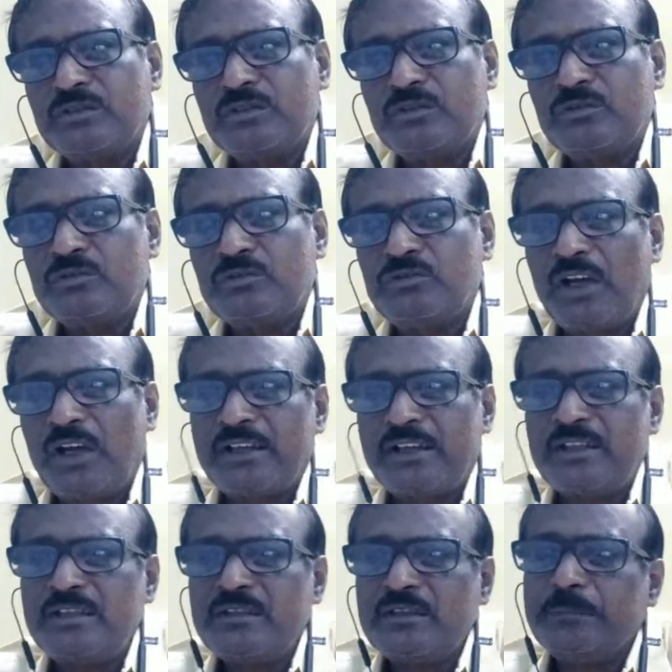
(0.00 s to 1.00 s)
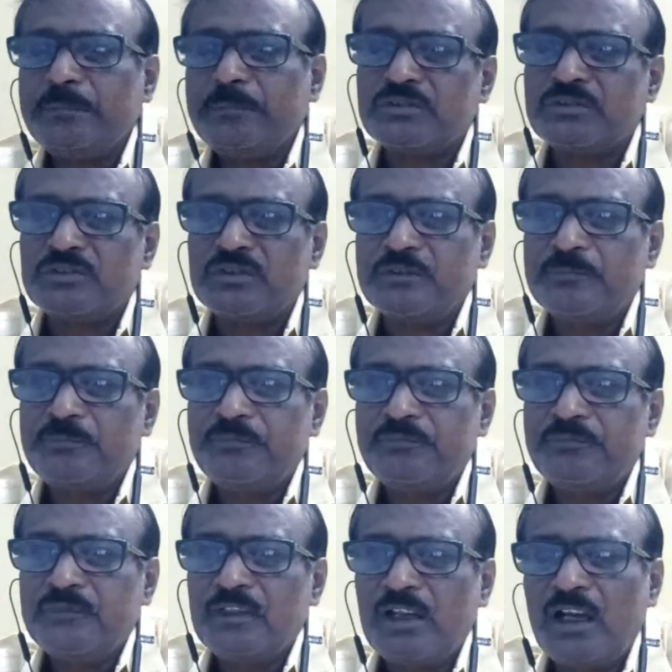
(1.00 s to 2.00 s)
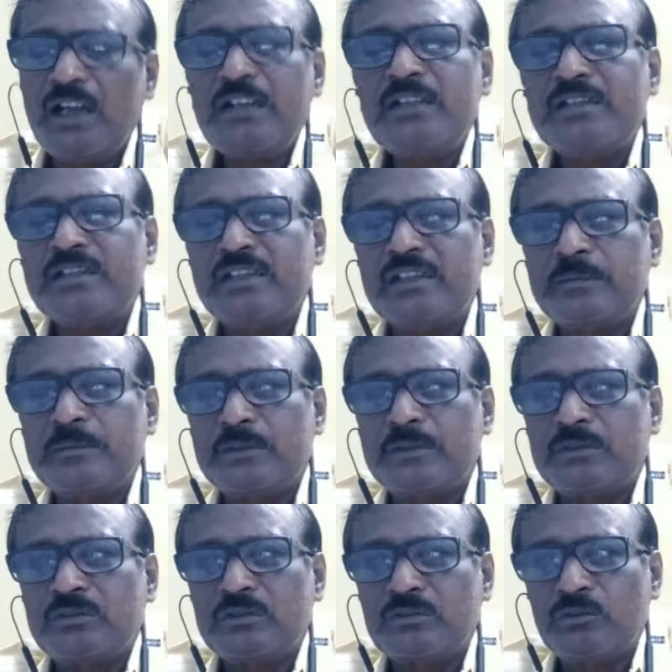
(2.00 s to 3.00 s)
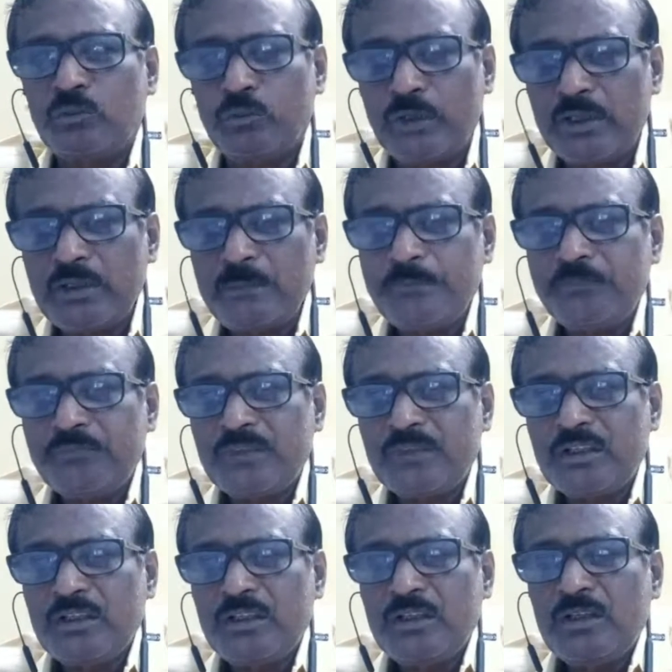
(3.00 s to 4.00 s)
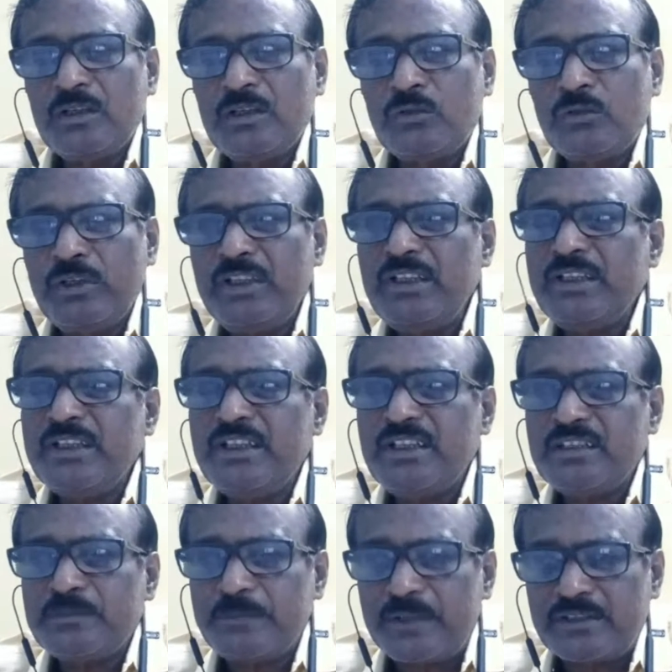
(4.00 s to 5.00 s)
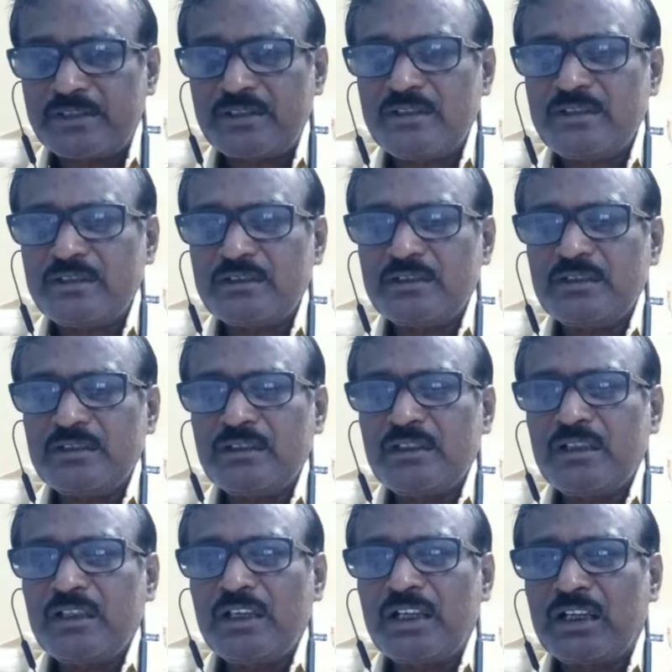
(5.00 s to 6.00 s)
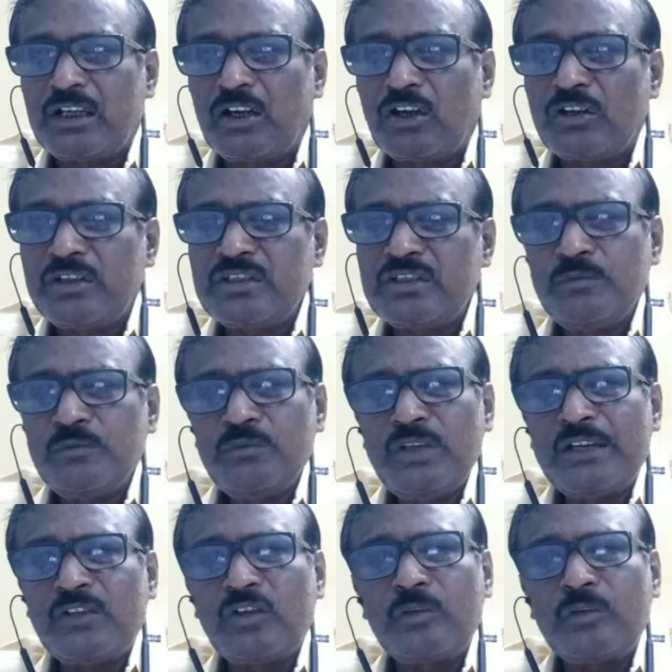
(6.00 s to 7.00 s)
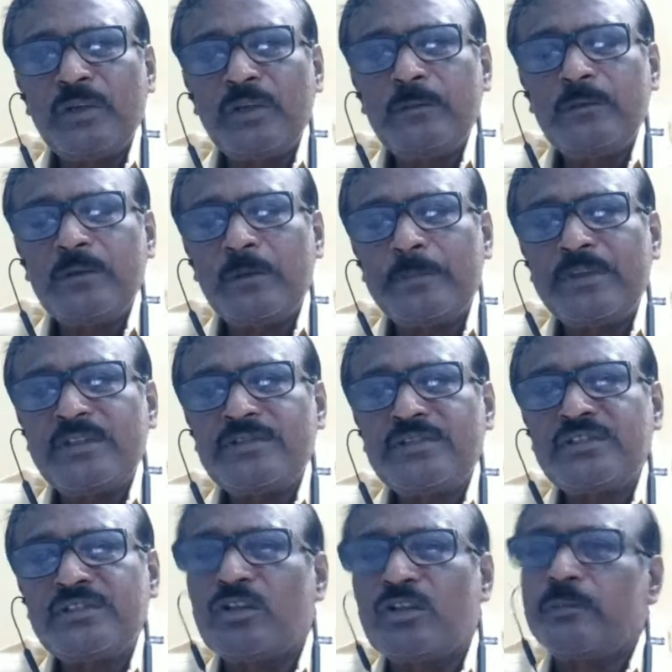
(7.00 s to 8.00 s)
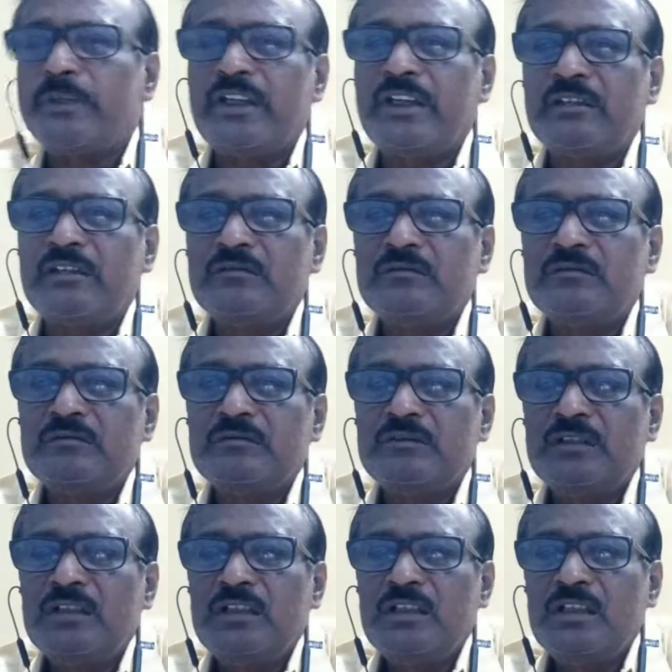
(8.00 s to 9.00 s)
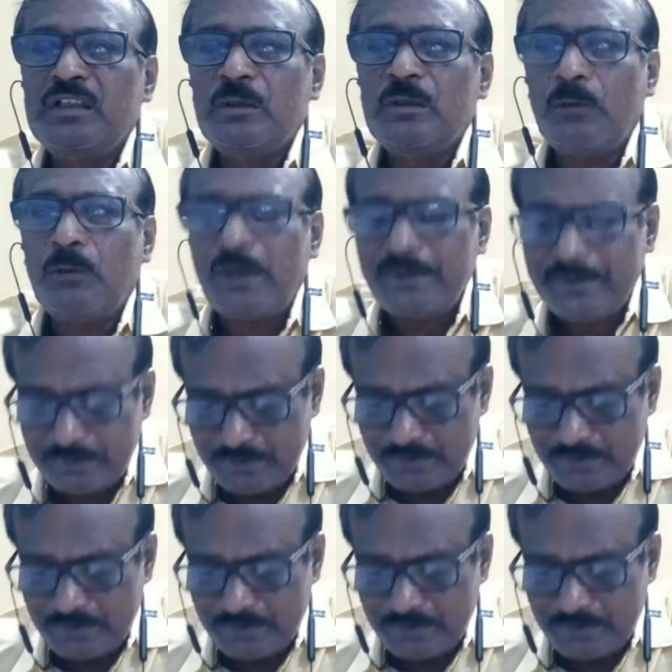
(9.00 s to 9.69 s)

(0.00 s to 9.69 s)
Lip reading: to arrest a person, arrest any person, when in his presence a cognizable and non-bailable offence is committed. What it says,